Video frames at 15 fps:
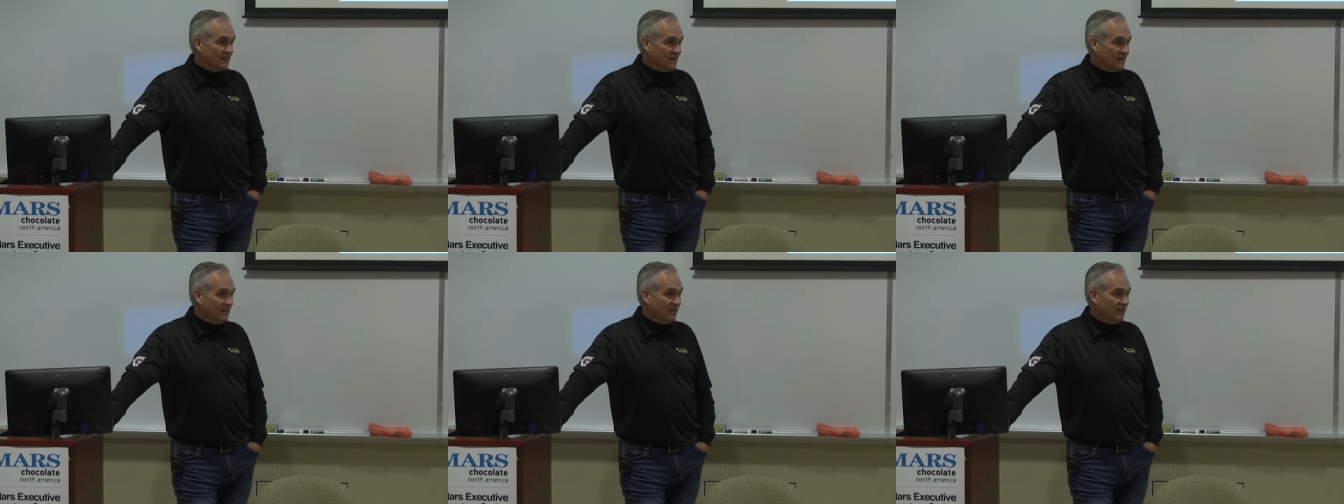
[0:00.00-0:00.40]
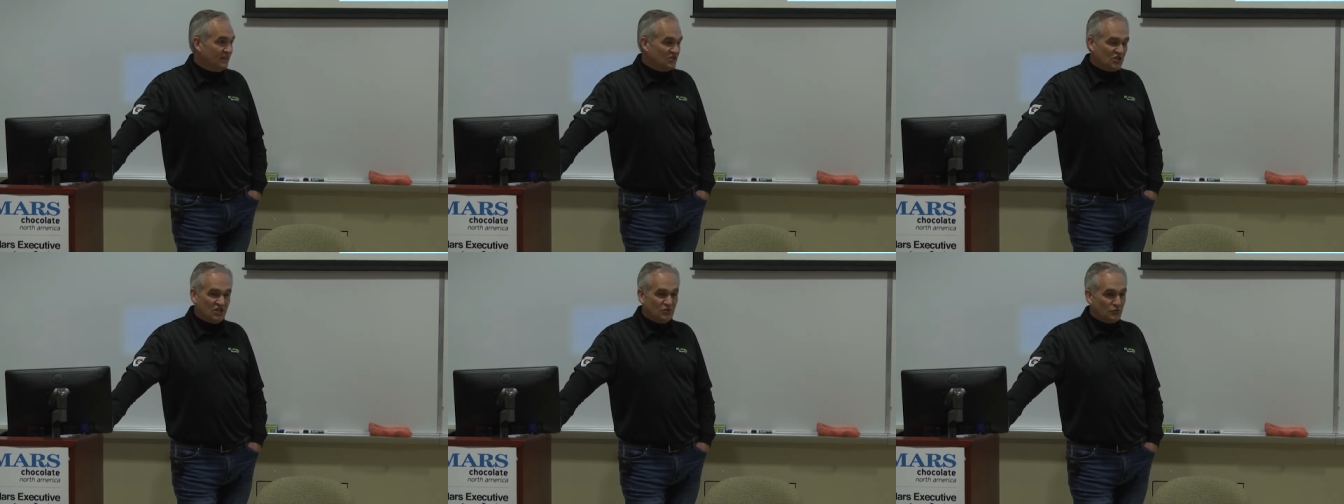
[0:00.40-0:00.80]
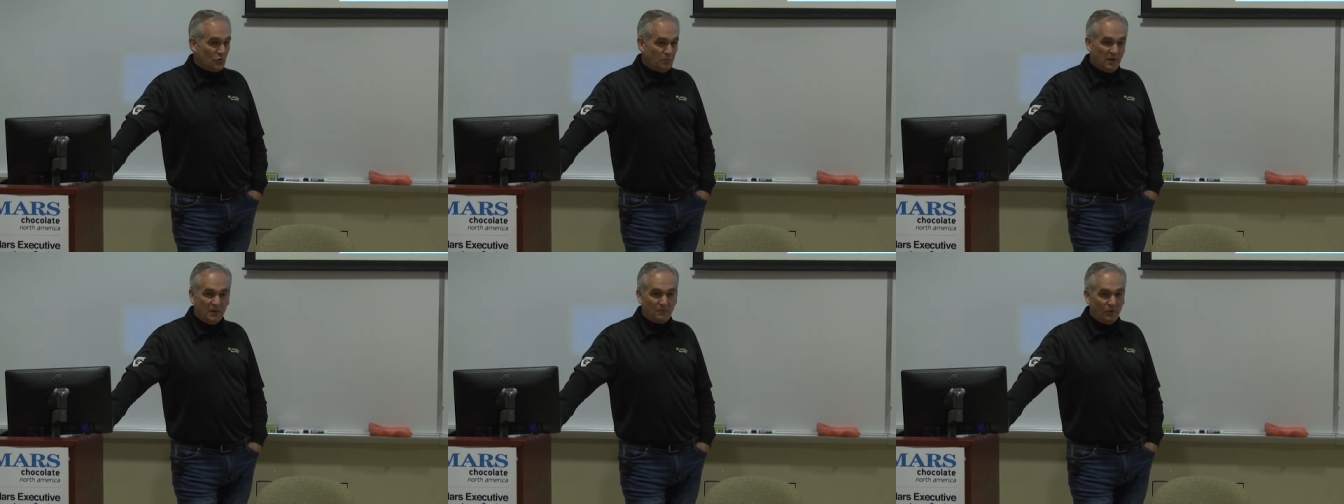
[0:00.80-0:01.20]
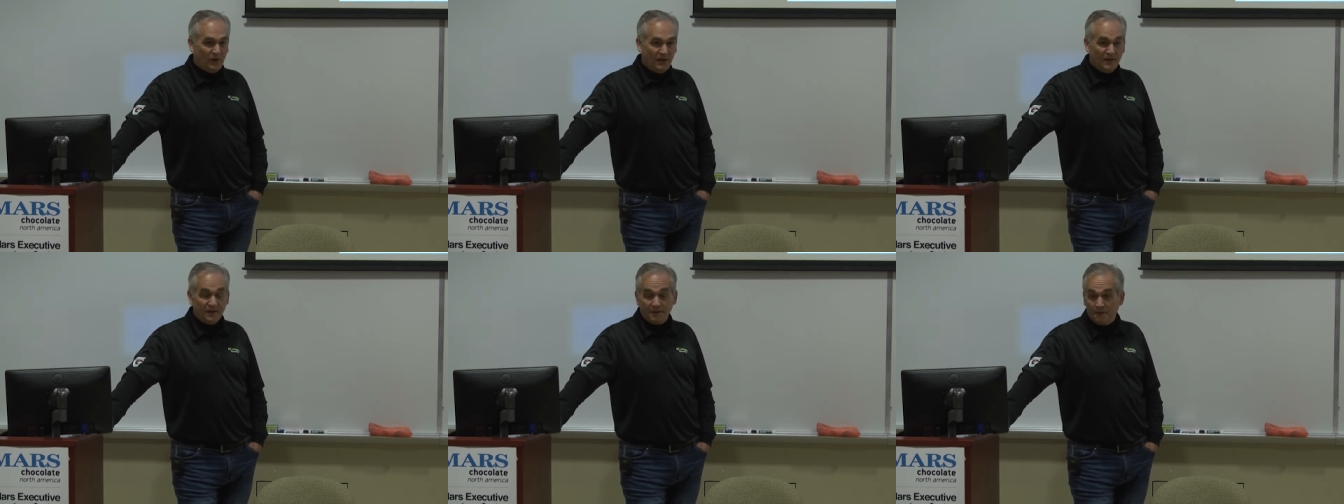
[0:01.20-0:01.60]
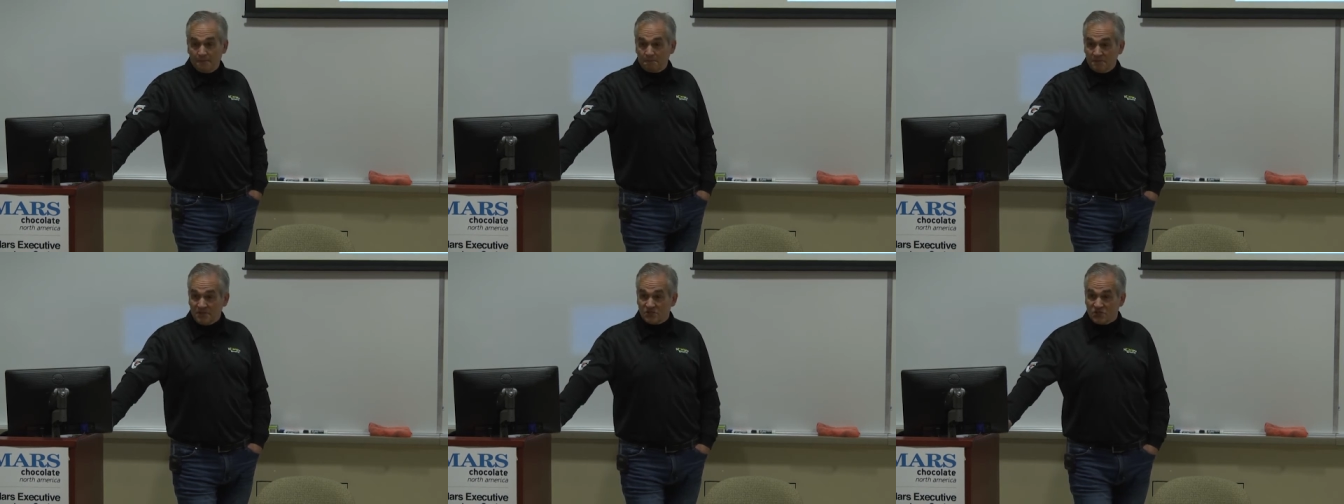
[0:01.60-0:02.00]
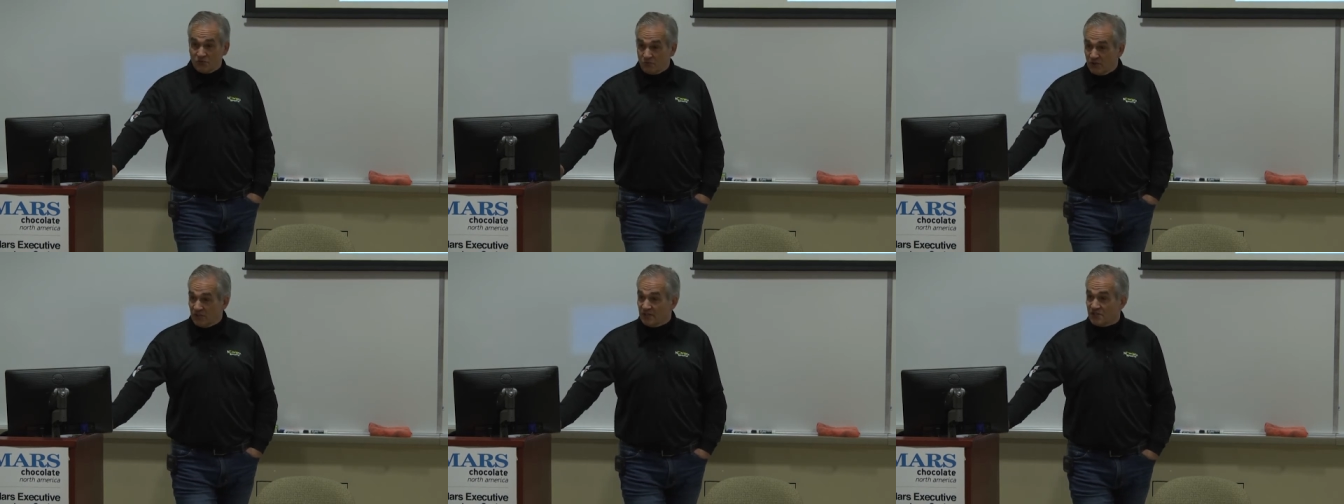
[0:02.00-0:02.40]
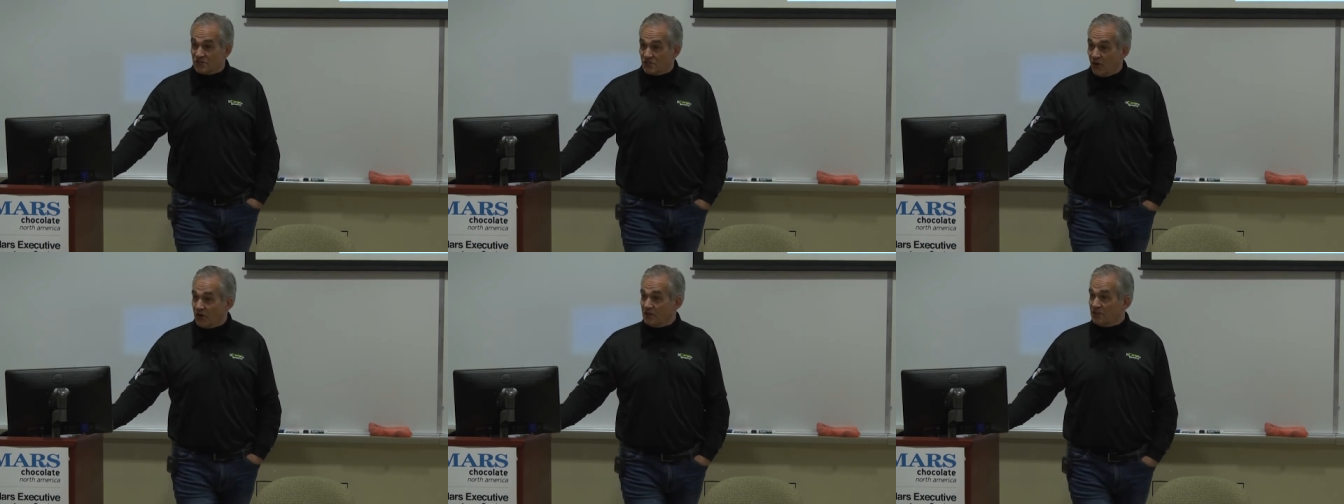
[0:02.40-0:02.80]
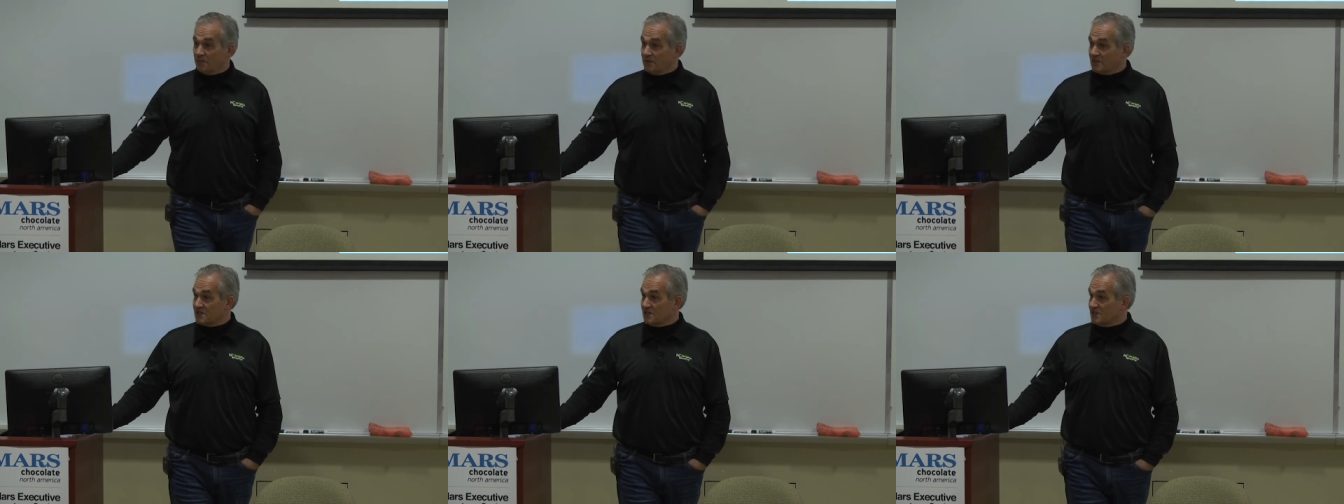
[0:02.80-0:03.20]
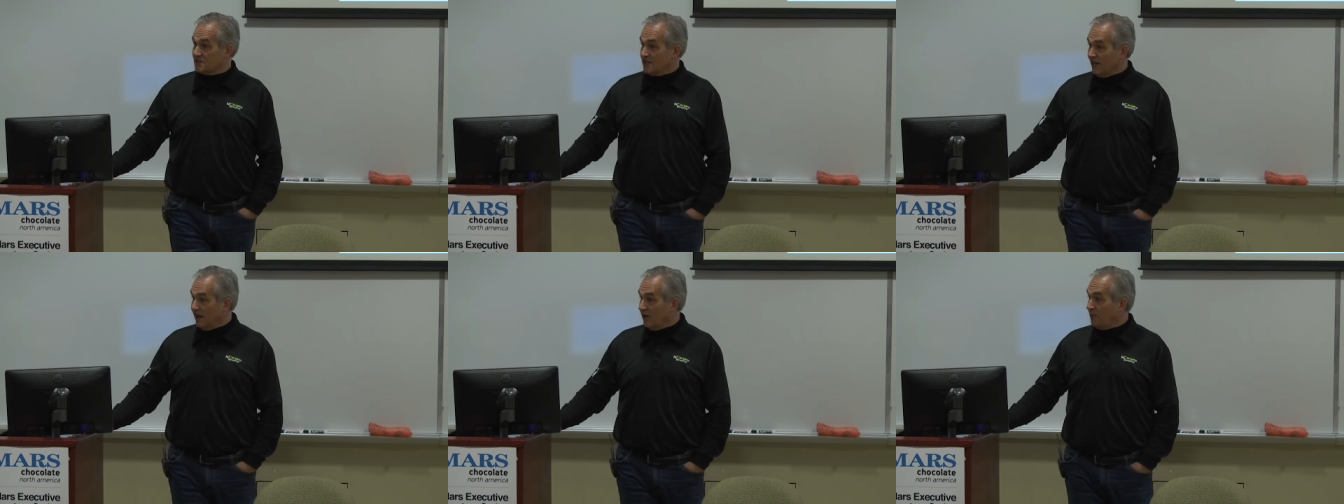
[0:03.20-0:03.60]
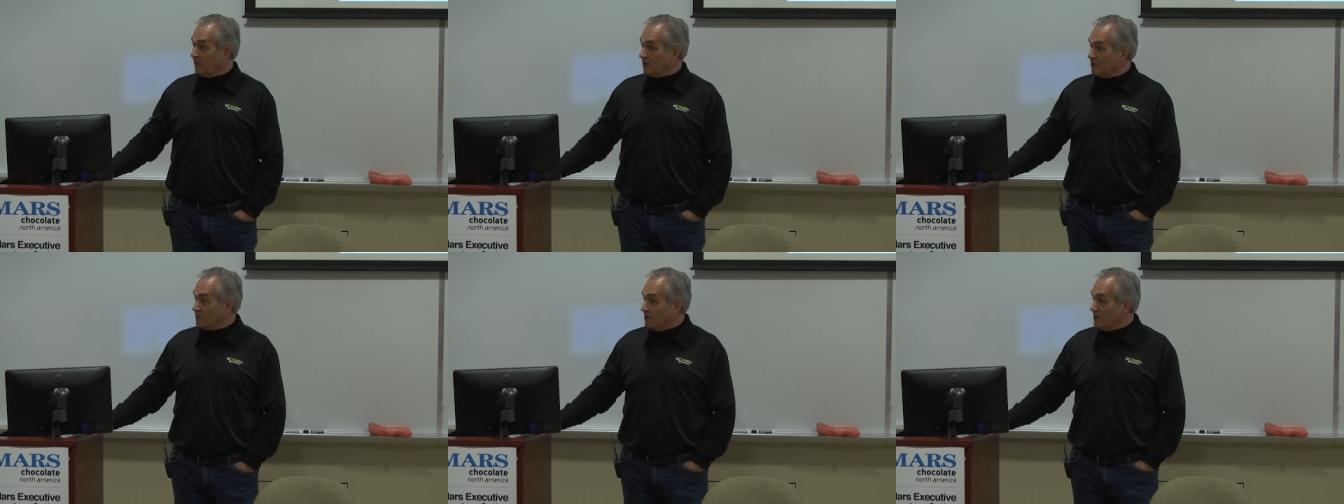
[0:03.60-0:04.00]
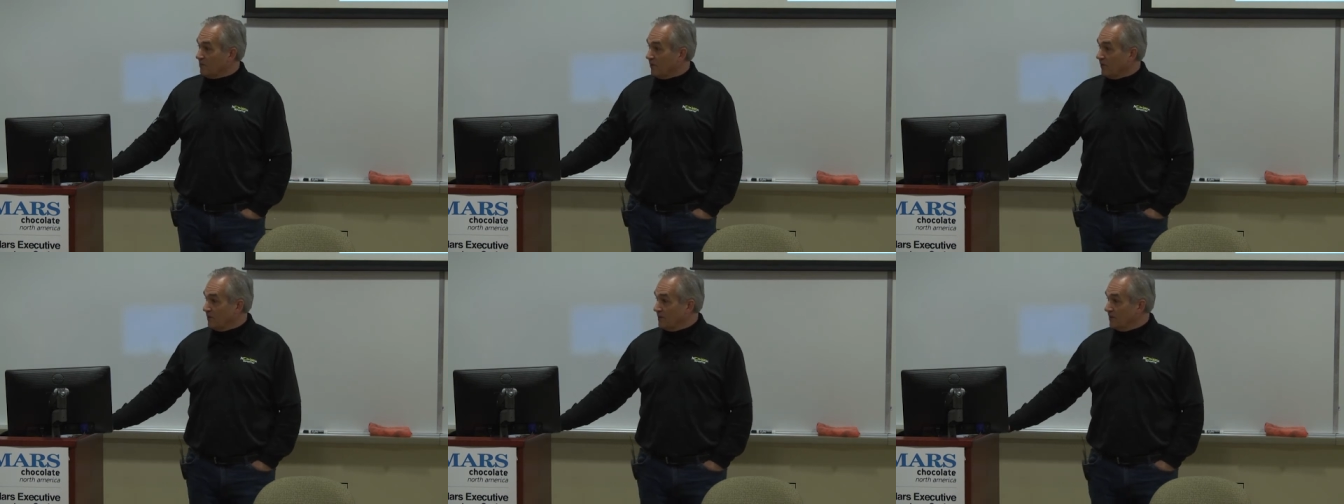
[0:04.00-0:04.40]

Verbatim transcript: Uh, she drew people in. She really started the business to help other people.